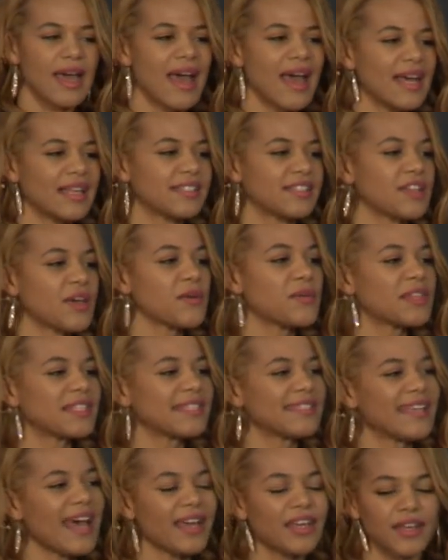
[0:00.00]
And so the
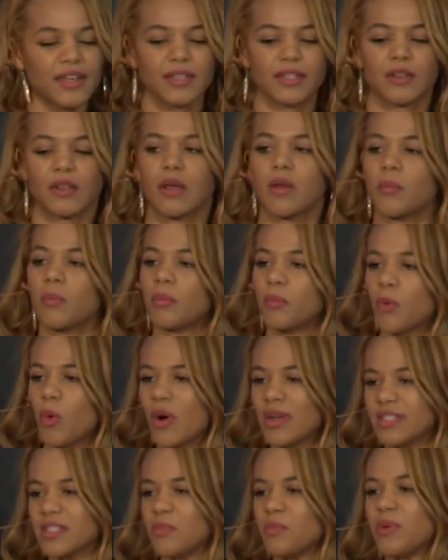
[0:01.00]
second
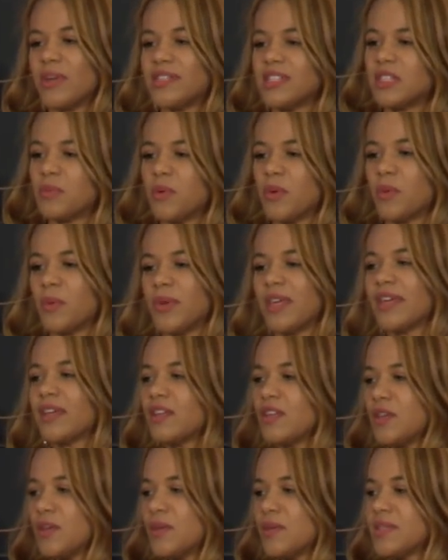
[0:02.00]
quantum principle we
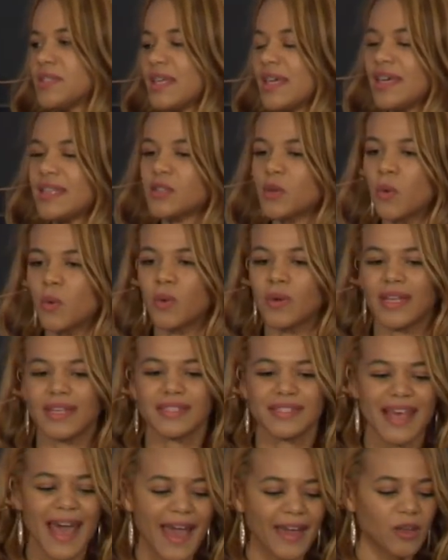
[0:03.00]
can use is called
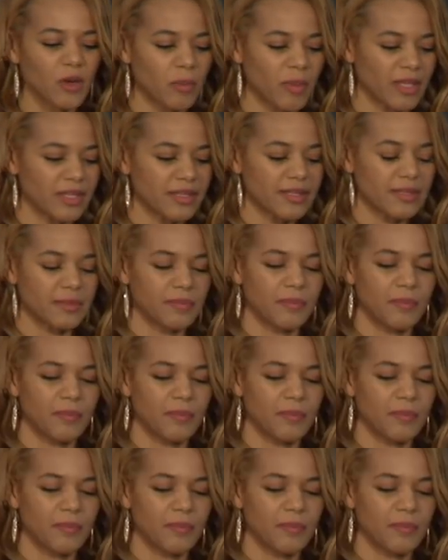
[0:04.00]
entanglement.